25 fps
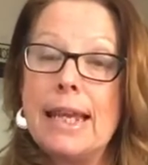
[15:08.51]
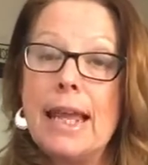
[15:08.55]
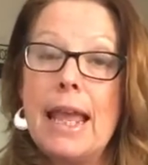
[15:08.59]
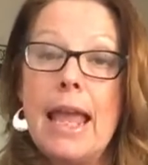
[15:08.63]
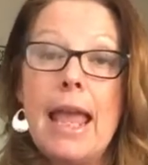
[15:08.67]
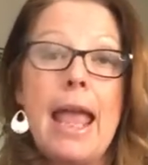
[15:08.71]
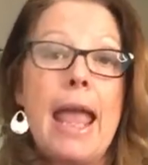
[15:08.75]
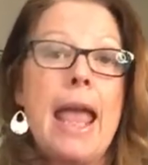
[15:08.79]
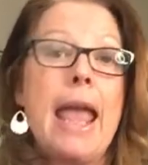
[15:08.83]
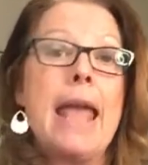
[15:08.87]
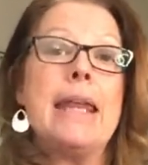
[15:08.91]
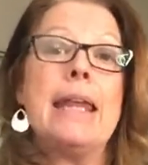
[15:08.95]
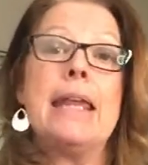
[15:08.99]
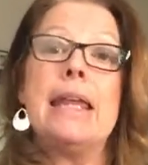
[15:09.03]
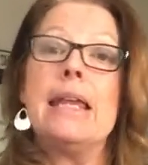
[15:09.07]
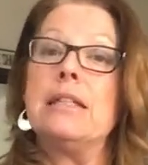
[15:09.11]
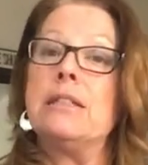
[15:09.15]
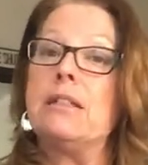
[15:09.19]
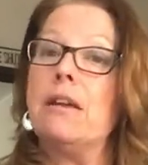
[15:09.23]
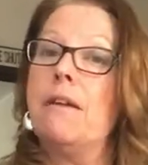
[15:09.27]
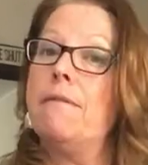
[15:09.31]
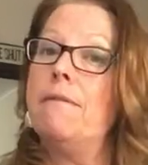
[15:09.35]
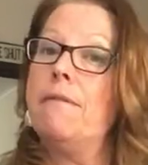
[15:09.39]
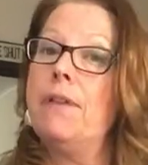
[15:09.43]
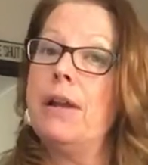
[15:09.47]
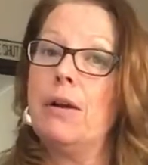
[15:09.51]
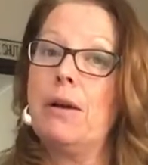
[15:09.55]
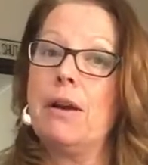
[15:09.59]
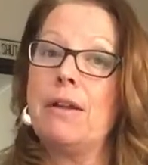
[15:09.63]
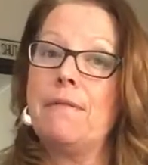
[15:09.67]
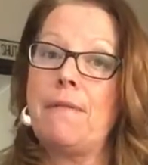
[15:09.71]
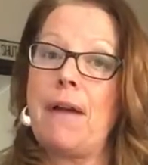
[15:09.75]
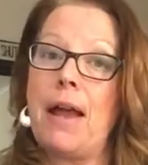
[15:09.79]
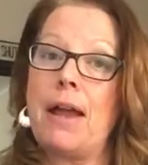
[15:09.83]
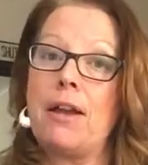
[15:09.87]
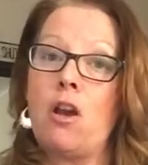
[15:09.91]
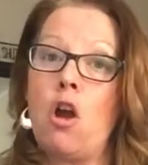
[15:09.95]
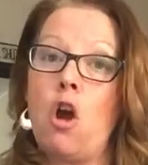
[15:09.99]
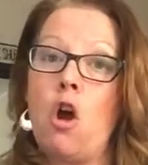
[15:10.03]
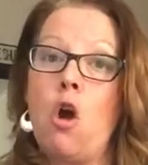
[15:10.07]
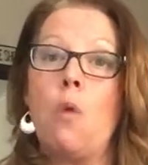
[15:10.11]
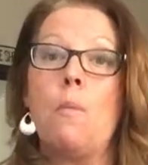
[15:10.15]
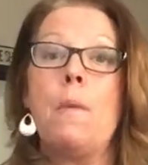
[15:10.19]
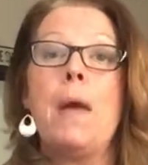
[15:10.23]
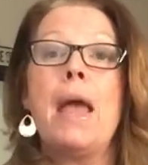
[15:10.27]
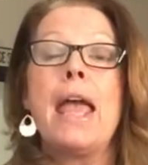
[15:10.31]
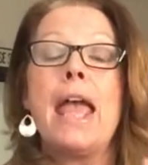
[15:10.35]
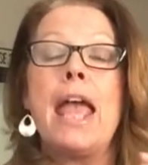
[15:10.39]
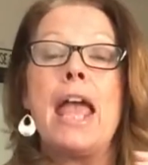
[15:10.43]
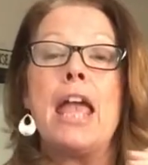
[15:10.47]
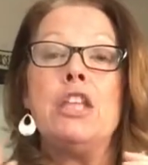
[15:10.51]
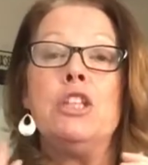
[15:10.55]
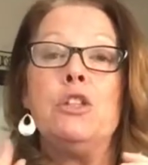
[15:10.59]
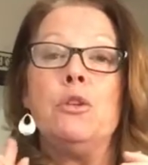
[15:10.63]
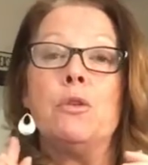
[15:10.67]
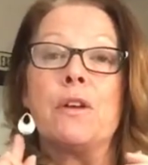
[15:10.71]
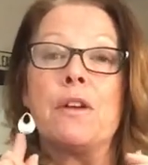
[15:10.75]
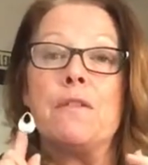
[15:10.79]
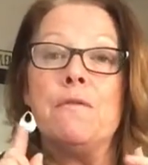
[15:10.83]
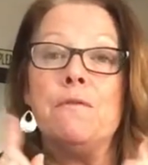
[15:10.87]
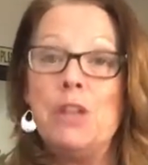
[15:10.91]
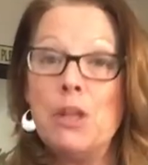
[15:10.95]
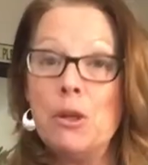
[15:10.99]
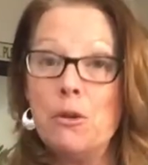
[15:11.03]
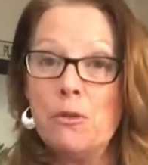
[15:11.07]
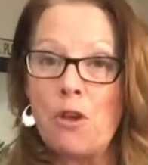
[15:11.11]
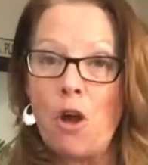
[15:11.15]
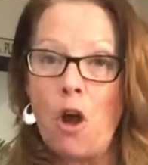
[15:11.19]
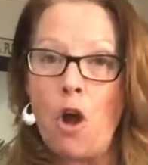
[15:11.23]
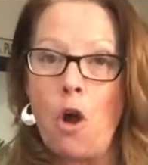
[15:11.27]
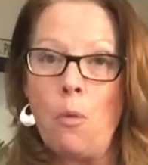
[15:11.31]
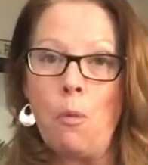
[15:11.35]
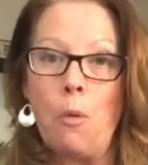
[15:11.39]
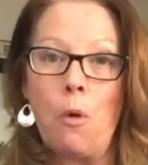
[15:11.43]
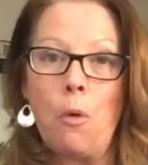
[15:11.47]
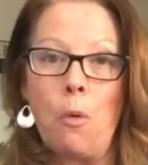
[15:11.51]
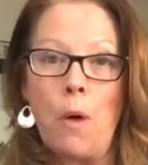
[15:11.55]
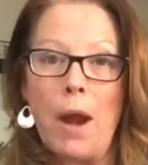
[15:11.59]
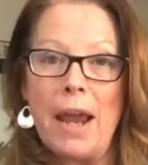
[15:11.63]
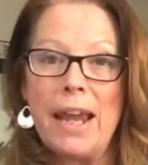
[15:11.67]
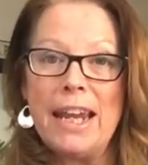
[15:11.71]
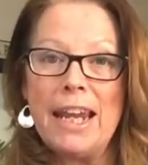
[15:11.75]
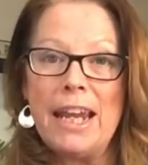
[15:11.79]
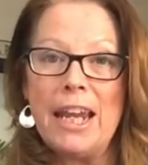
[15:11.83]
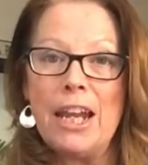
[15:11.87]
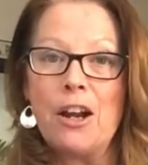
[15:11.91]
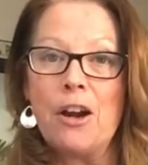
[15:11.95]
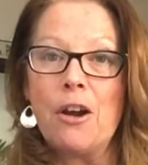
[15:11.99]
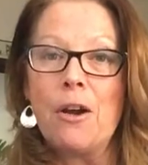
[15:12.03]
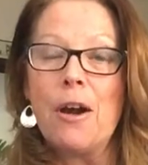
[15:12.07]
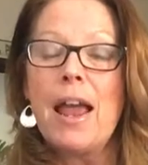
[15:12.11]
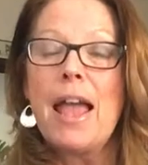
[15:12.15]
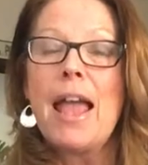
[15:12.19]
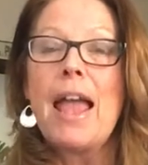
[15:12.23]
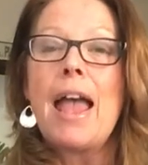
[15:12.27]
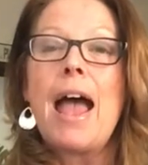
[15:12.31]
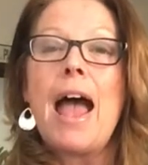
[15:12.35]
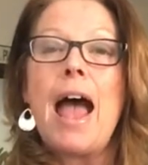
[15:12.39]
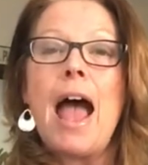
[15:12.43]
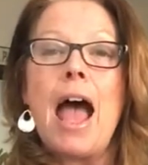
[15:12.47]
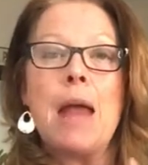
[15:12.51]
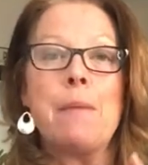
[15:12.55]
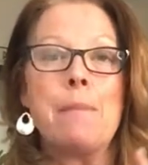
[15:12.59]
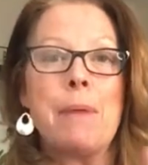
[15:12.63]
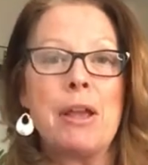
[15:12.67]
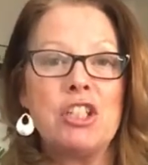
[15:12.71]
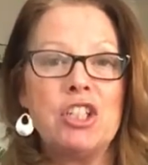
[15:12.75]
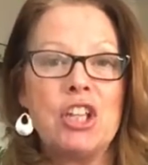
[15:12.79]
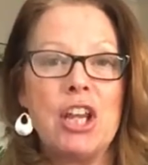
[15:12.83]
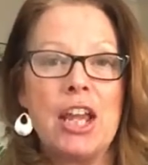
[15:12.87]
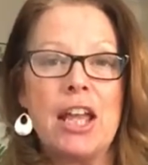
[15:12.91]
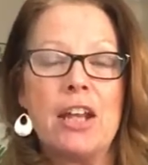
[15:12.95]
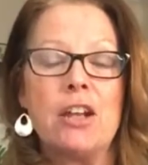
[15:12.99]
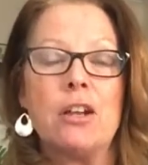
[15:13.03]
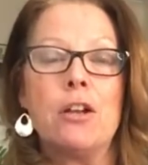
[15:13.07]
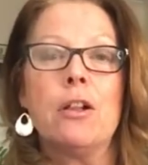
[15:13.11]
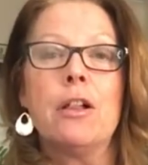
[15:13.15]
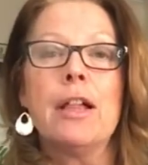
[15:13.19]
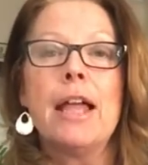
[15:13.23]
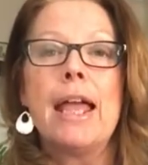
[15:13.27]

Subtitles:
and it is a very fine home, and you can view the home right here on my channel,